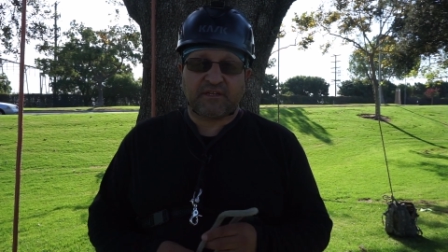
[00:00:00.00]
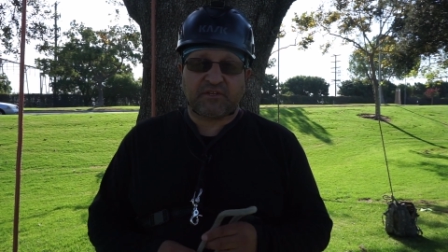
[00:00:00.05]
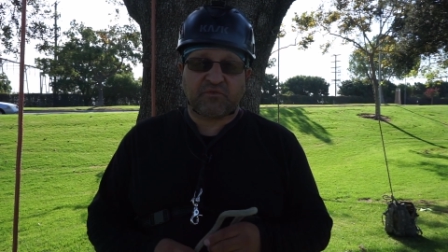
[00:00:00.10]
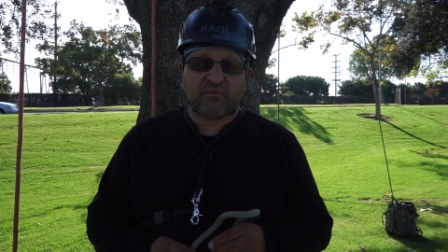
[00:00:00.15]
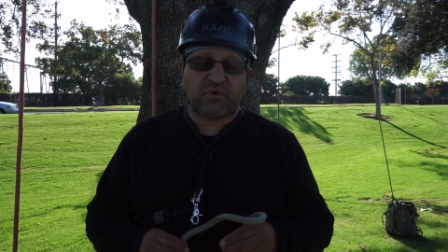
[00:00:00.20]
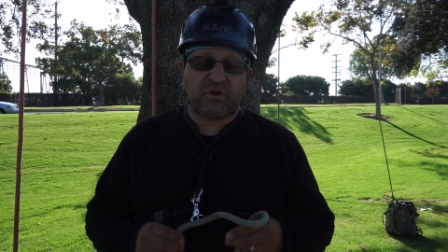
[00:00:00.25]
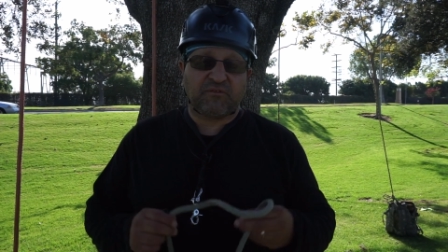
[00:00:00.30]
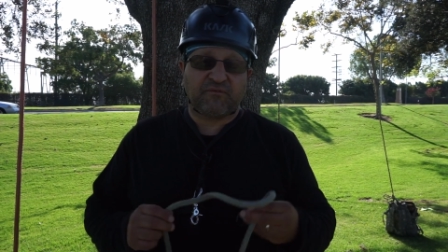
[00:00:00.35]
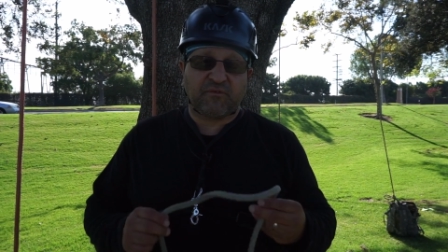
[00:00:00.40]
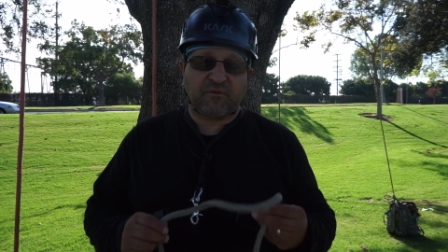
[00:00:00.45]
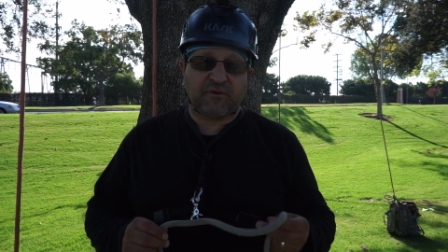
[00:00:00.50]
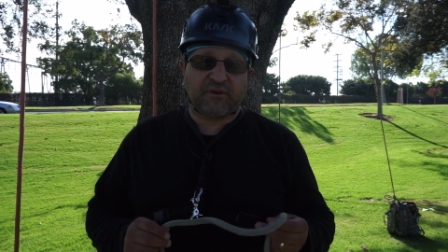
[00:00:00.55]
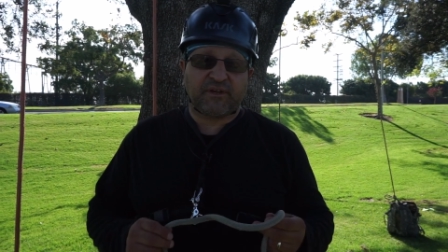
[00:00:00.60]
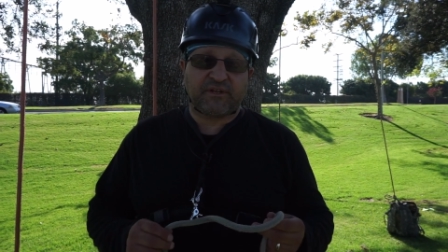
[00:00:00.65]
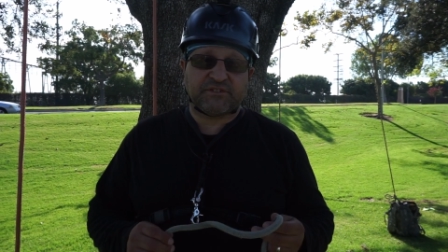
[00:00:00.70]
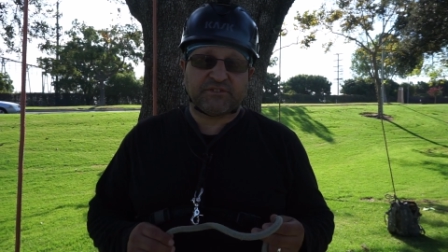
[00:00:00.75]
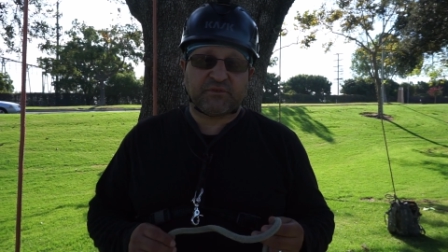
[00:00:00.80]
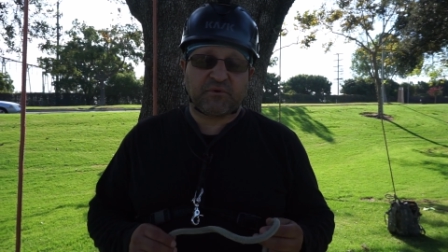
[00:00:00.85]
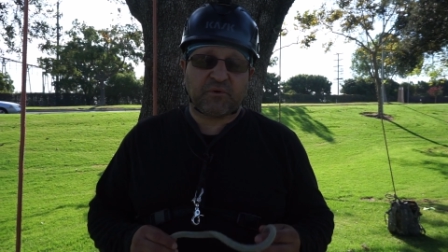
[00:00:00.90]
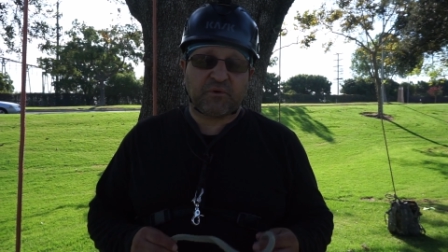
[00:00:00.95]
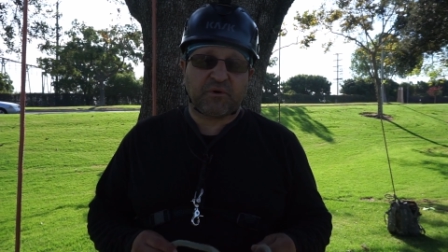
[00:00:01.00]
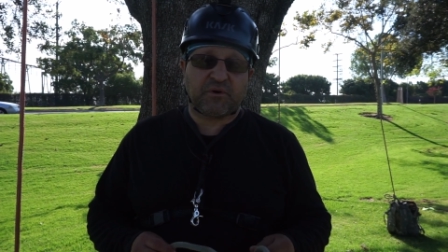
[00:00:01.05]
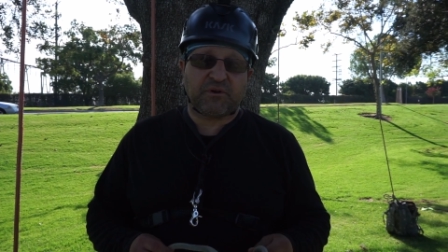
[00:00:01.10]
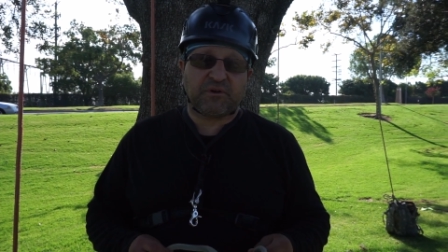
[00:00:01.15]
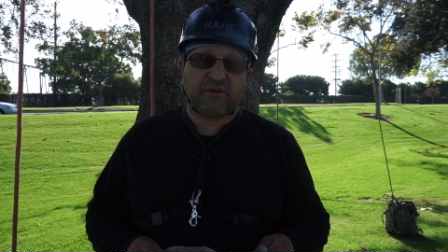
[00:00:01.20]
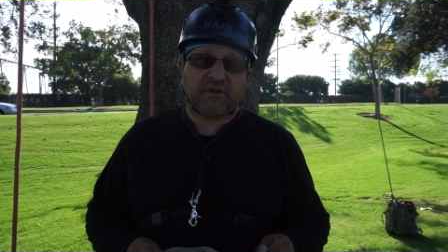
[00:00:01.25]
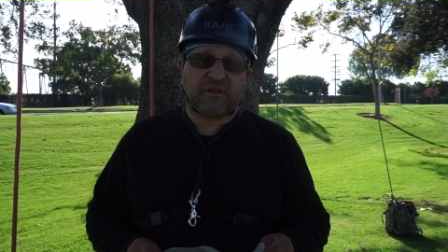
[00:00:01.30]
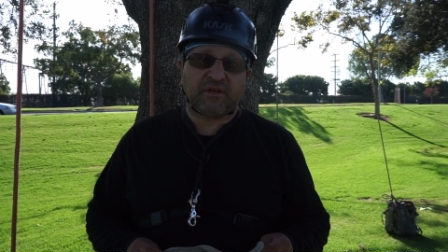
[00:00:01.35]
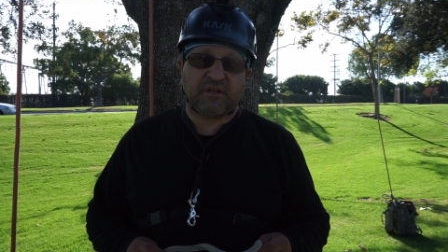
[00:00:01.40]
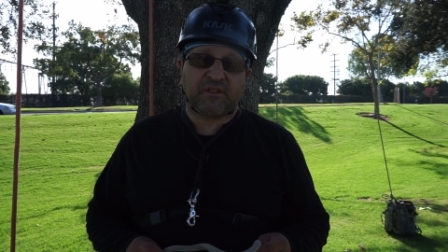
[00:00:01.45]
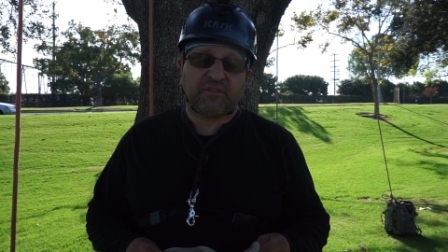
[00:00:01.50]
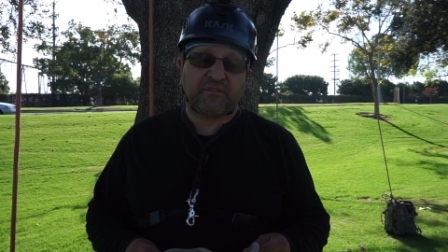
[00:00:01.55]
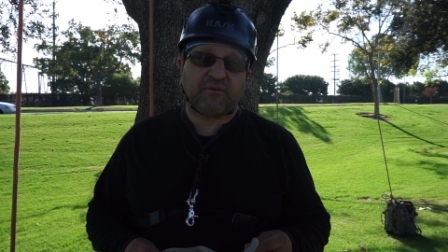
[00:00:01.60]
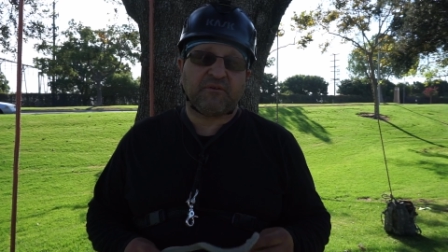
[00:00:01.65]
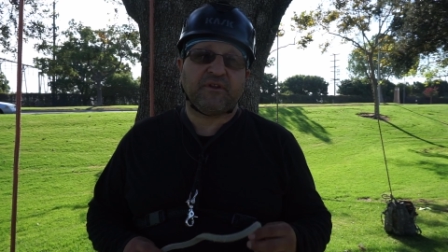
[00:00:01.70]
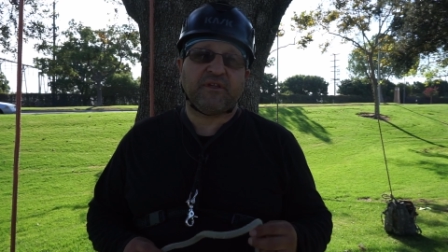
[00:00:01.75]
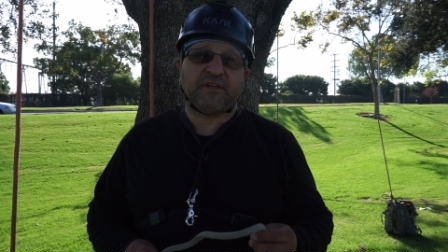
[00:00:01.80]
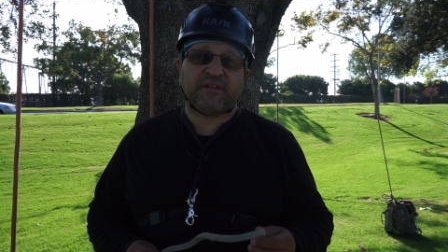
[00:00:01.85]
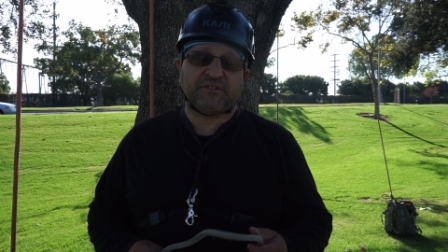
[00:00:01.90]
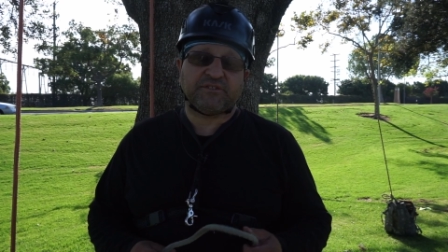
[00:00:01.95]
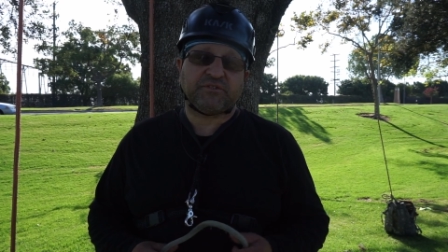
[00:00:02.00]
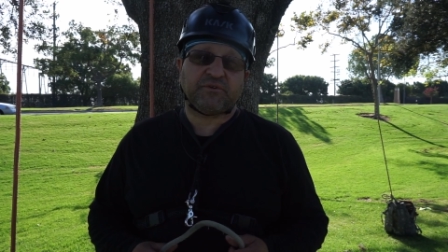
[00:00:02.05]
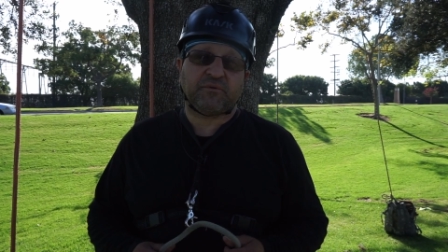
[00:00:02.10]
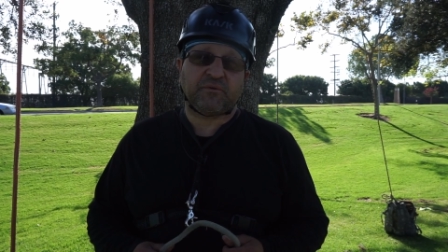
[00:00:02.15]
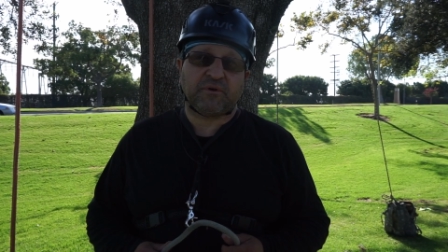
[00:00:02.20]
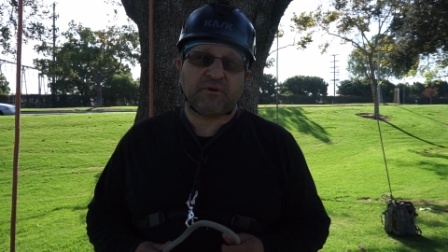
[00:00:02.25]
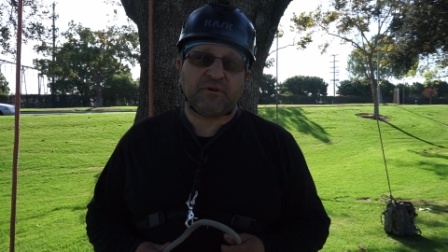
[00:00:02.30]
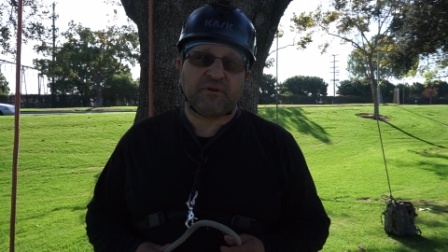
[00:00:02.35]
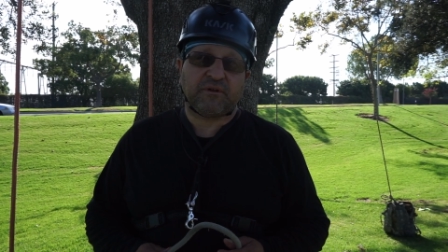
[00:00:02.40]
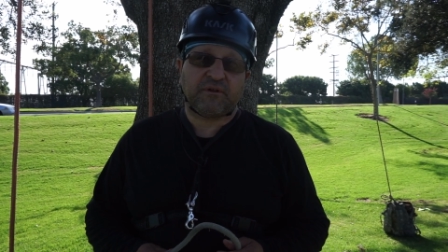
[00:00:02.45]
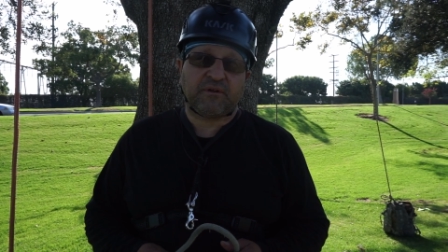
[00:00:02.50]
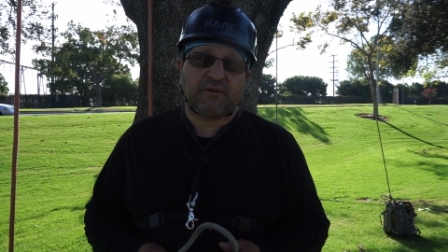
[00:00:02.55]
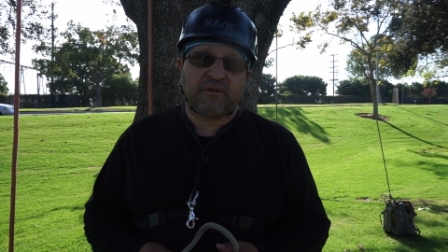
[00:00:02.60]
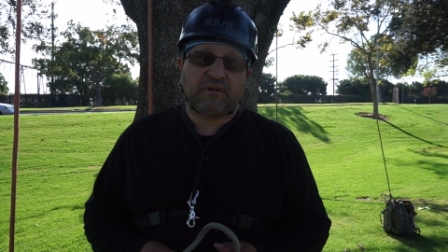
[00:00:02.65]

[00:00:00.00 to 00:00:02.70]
twenty-four inch cord and a thirty inch cord.